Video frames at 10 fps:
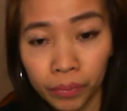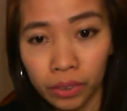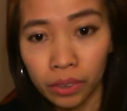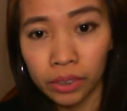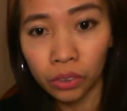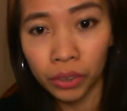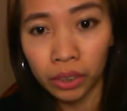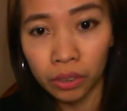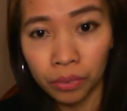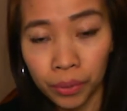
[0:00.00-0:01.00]
it's
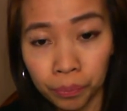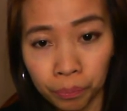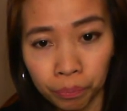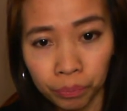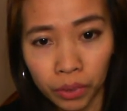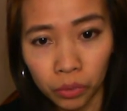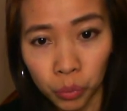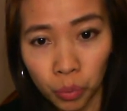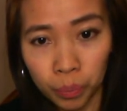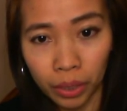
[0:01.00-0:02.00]
already
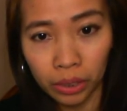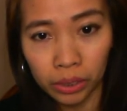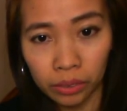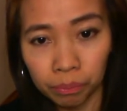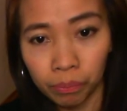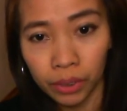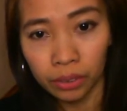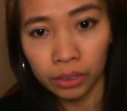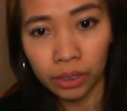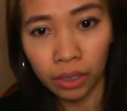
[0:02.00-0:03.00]
two parts.
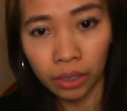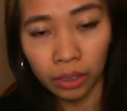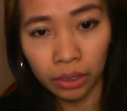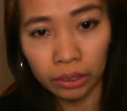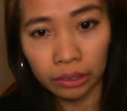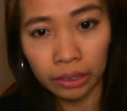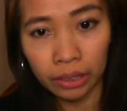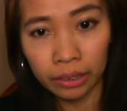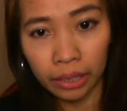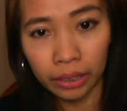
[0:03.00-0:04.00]
And
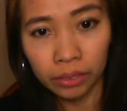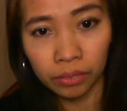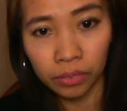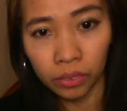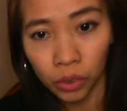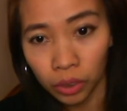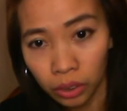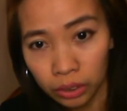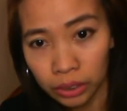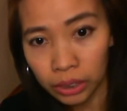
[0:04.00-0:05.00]
then,
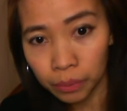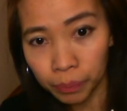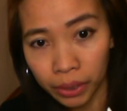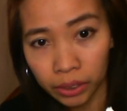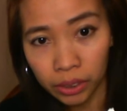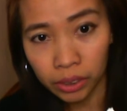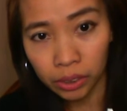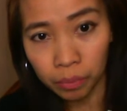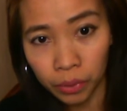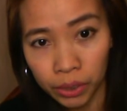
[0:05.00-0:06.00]
this part is
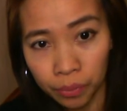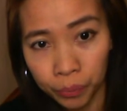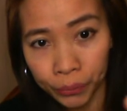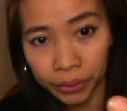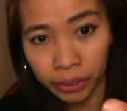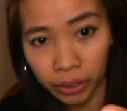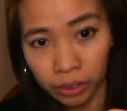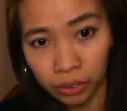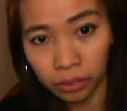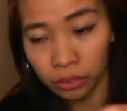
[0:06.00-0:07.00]
the most important.
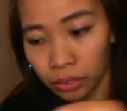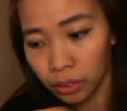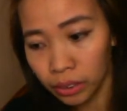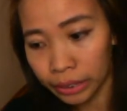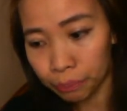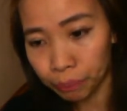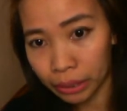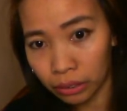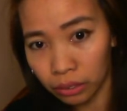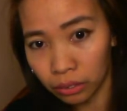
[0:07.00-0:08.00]
Keep
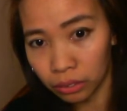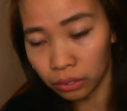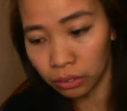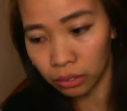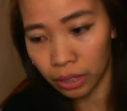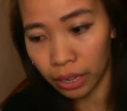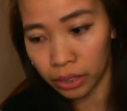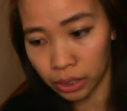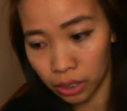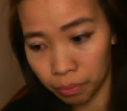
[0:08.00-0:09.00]
it.
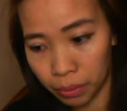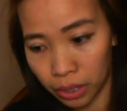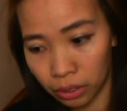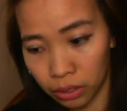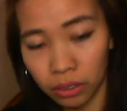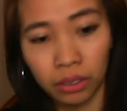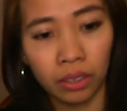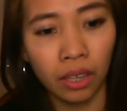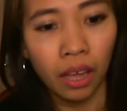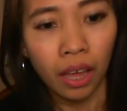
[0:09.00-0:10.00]
Yes, keep it.
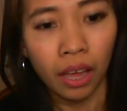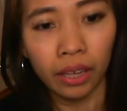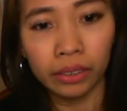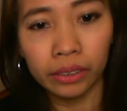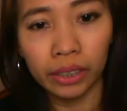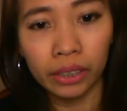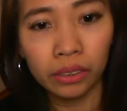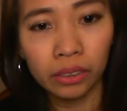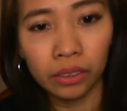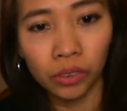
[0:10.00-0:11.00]
And then,
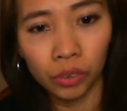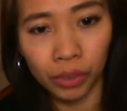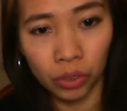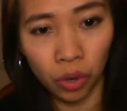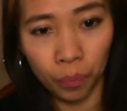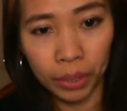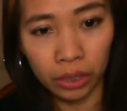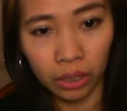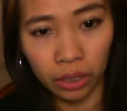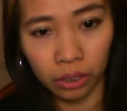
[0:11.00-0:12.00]
when you open
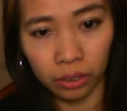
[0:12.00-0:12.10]
it,